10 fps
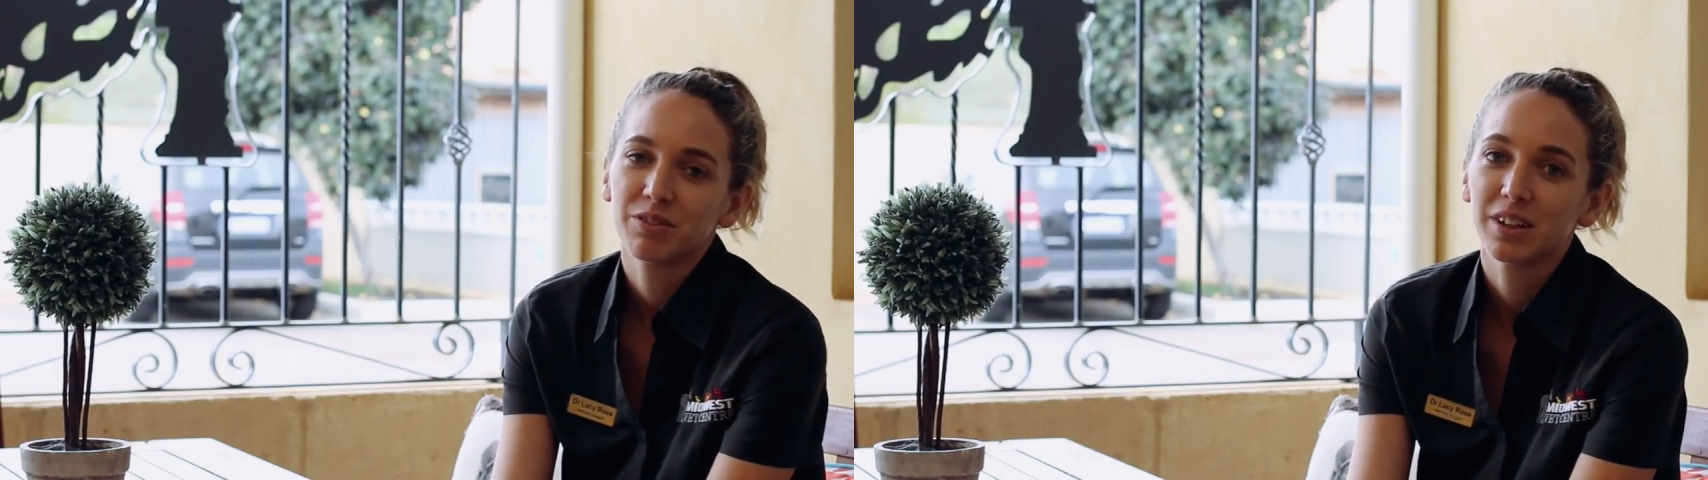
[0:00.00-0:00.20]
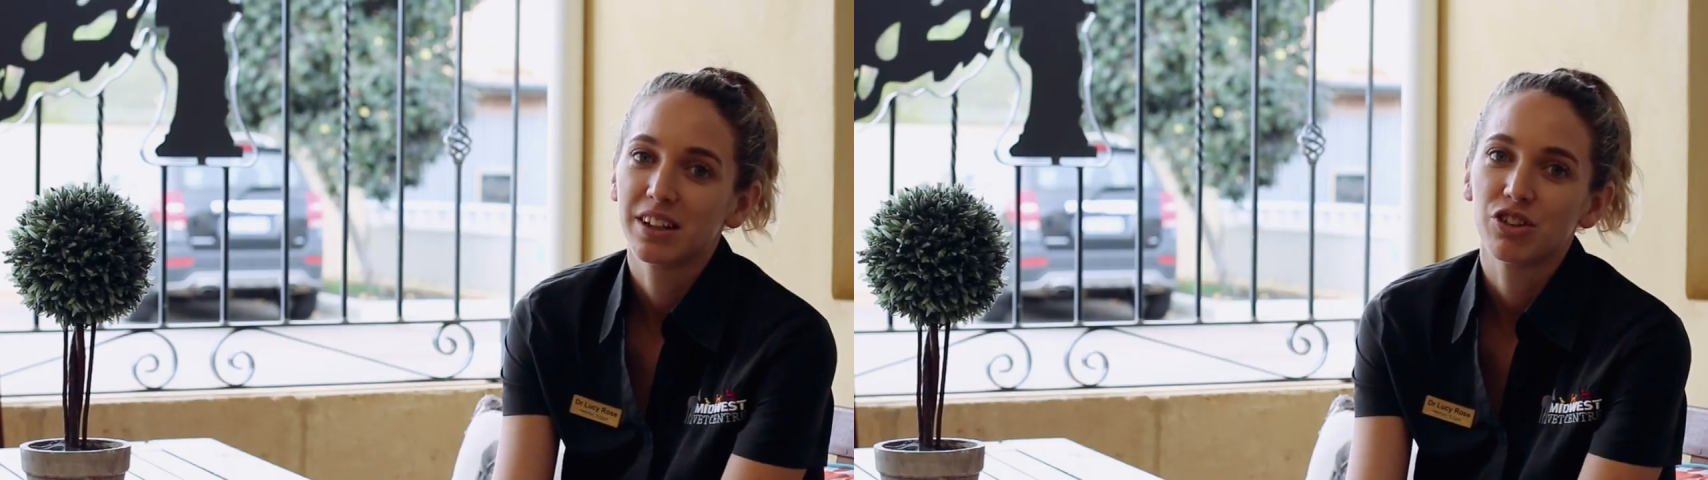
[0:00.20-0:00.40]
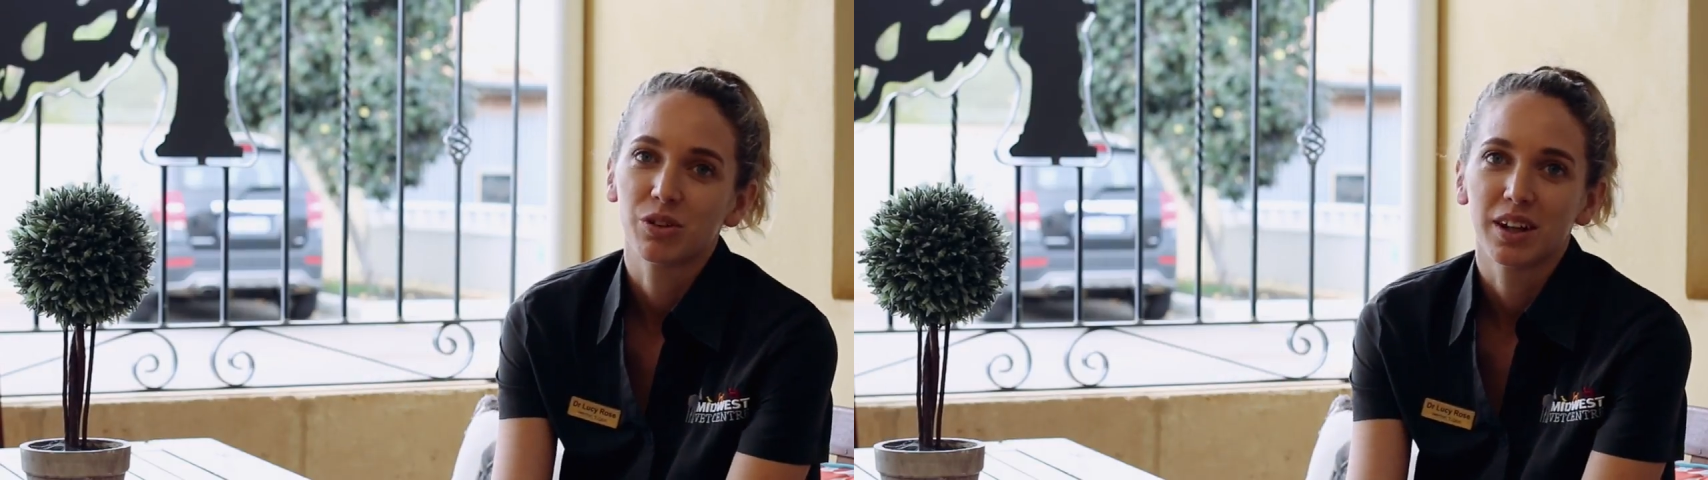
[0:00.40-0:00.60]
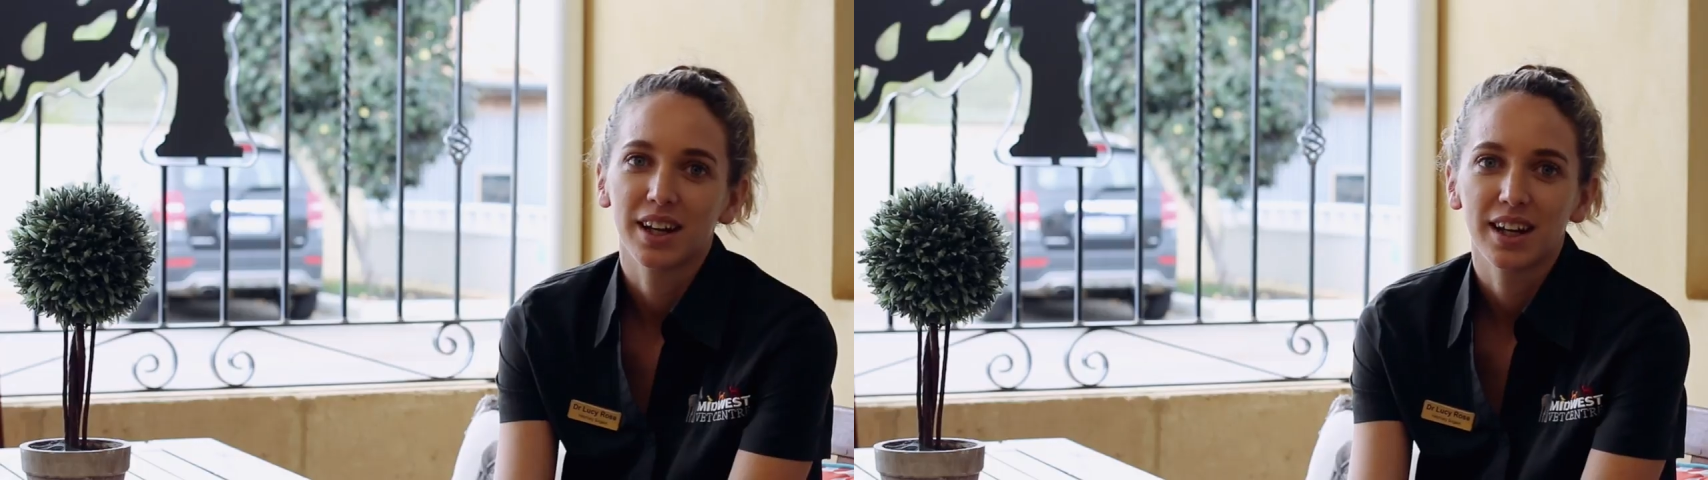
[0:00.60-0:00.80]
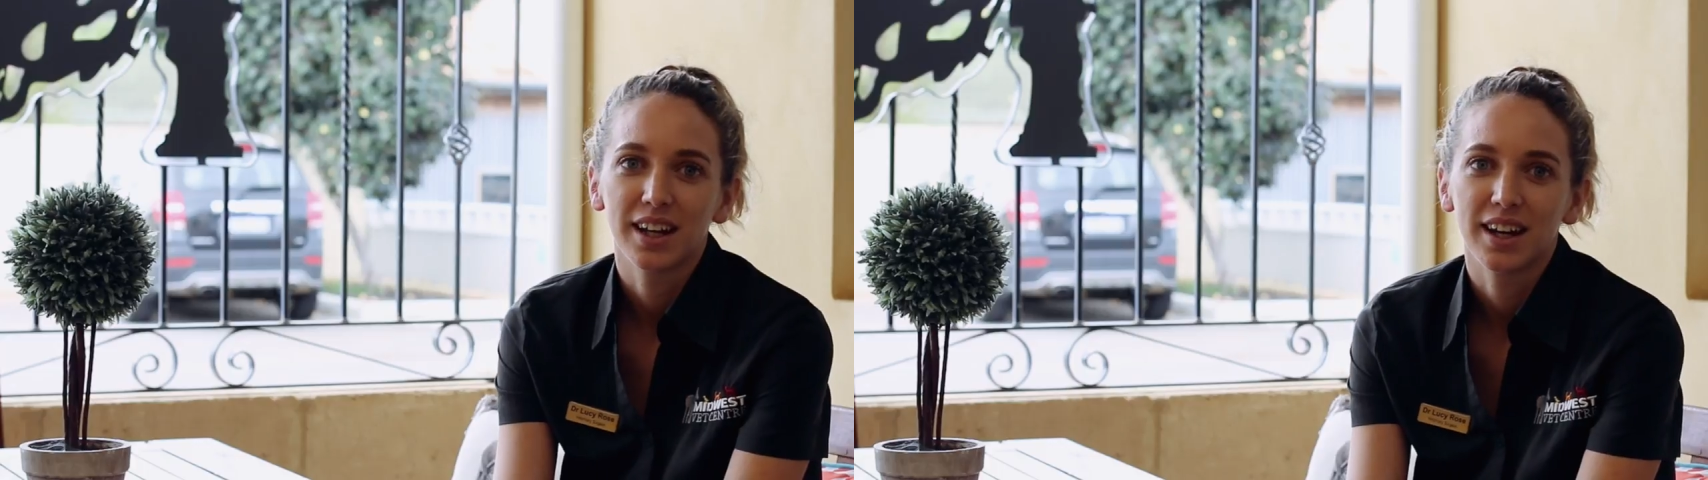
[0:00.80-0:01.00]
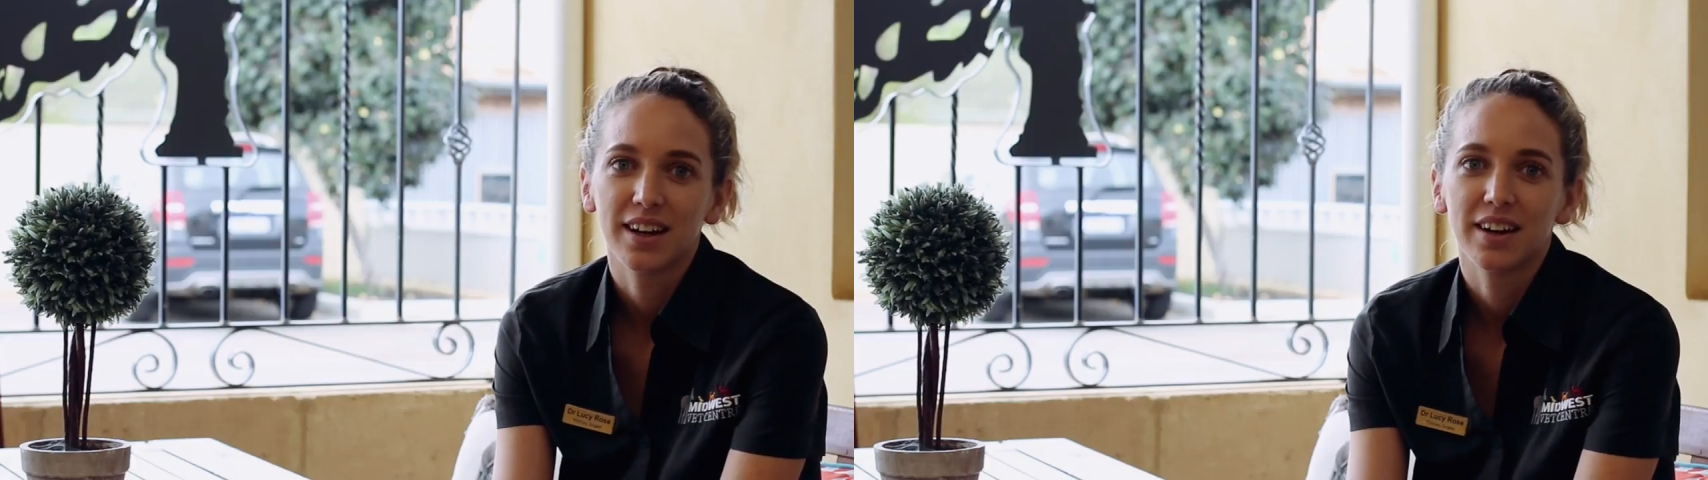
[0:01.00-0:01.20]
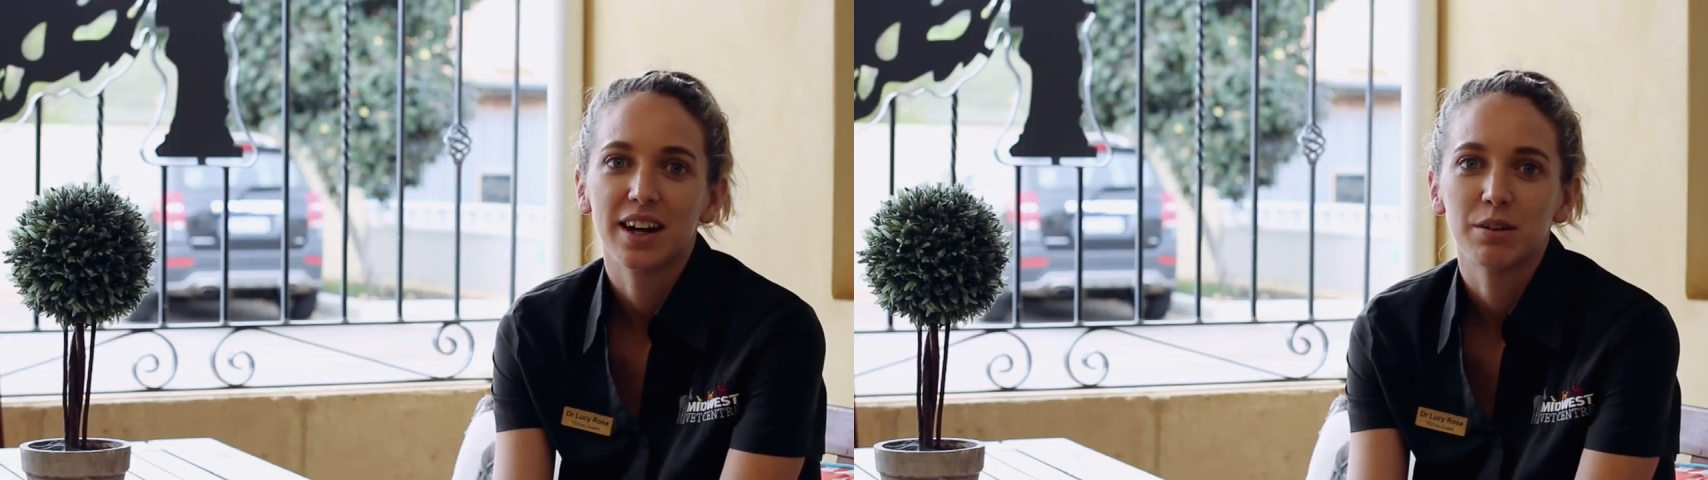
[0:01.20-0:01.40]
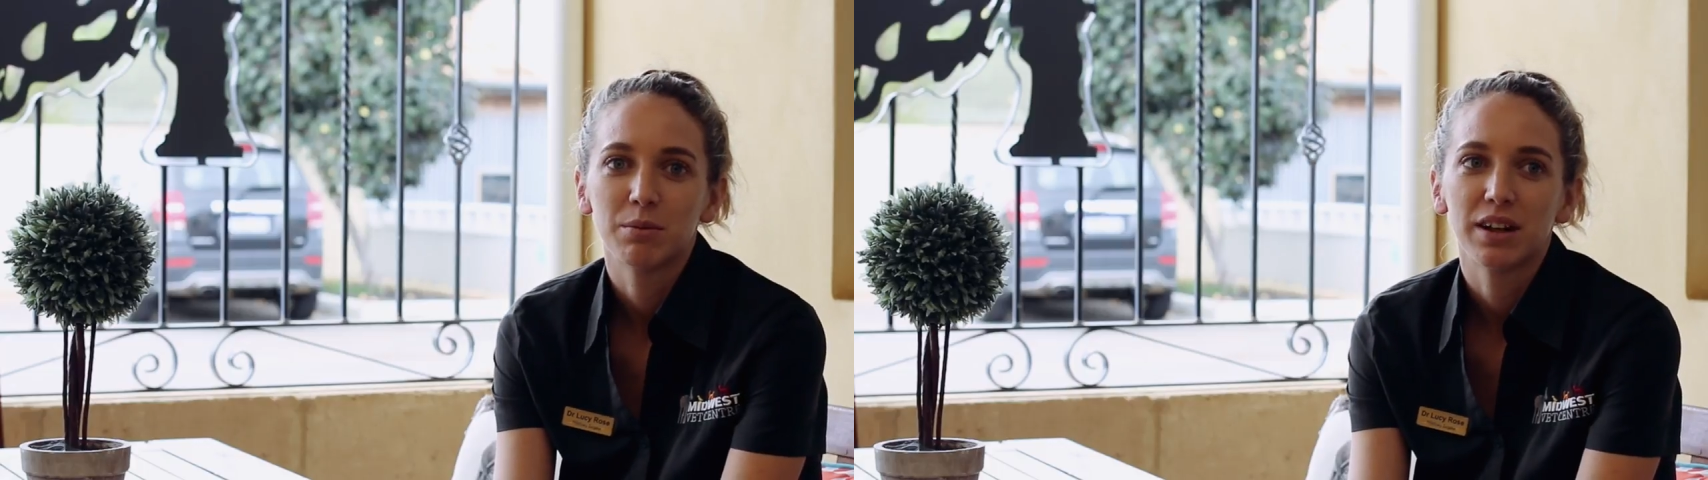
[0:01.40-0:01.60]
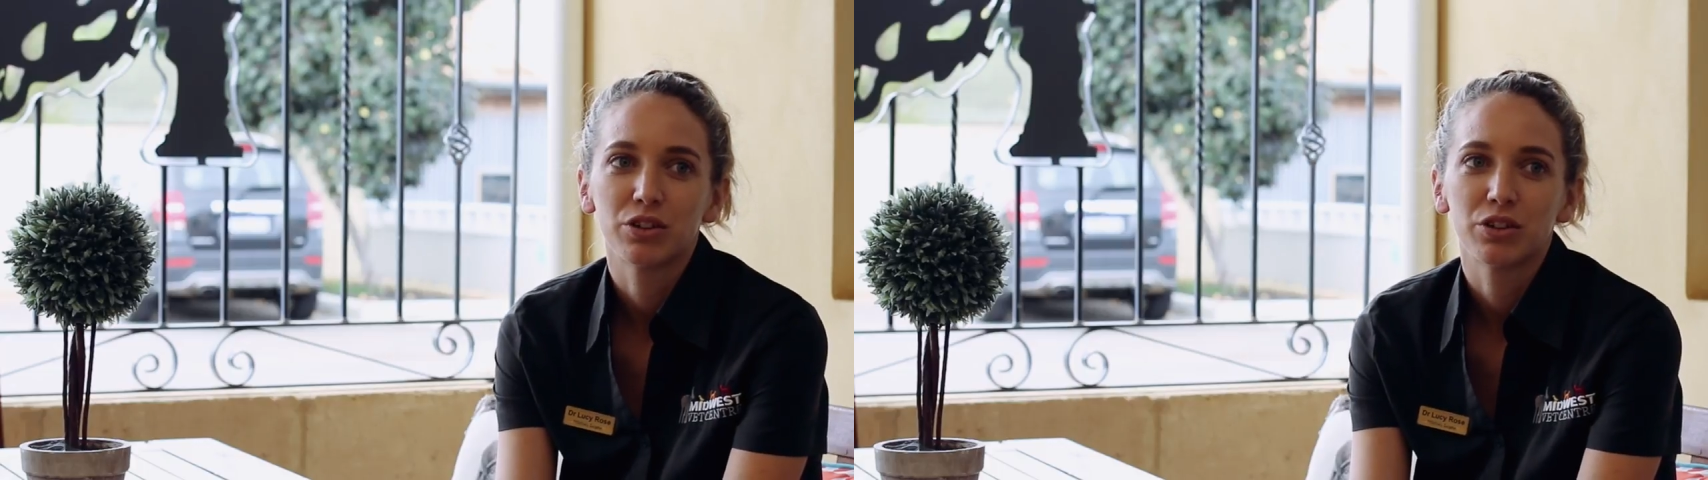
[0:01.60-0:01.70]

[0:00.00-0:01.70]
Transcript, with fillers: Really enjoying it here. Um,